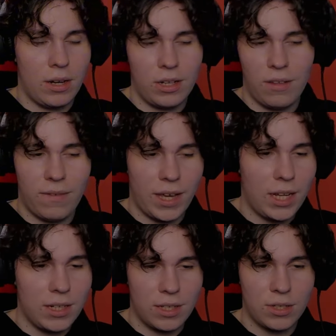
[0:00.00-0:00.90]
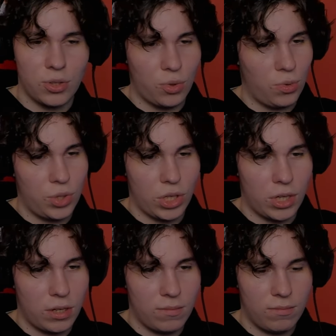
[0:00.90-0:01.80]
are you fighting as a
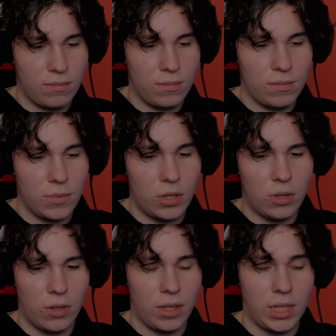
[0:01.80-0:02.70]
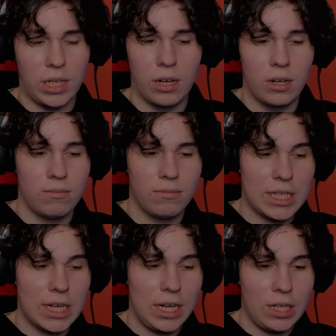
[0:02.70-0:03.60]
soldier or the leader?
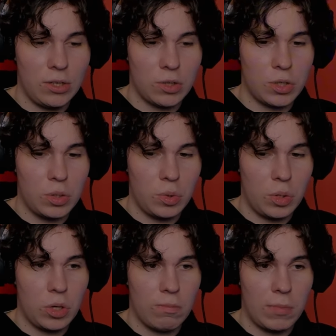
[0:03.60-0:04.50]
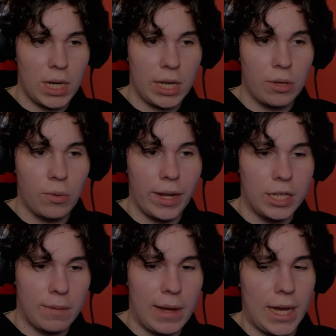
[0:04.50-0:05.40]
Because the leaders don't normally go
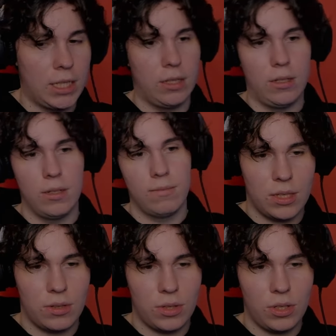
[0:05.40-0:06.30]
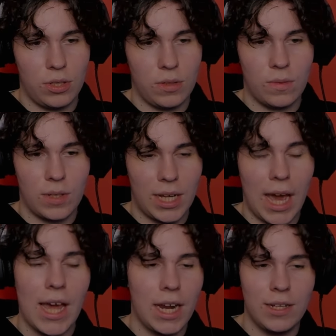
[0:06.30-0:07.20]
into battle, so you
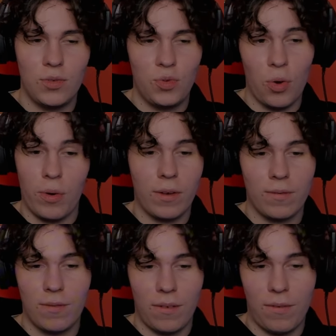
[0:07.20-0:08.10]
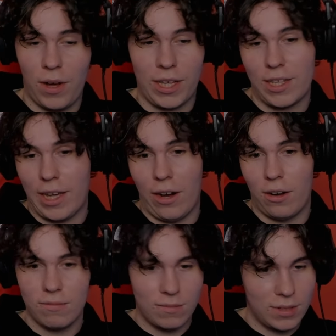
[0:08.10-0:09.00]
kind of don't fucking
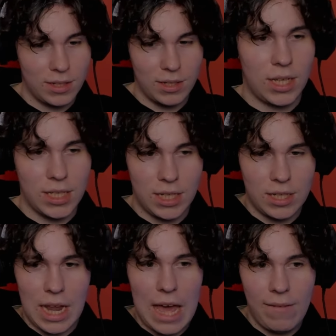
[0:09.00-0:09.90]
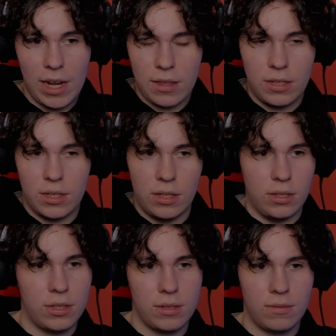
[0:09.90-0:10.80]
care. Because he doesn't have anything to
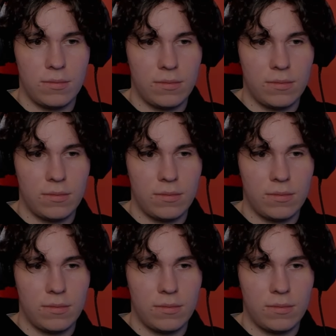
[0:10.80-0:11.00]
lose,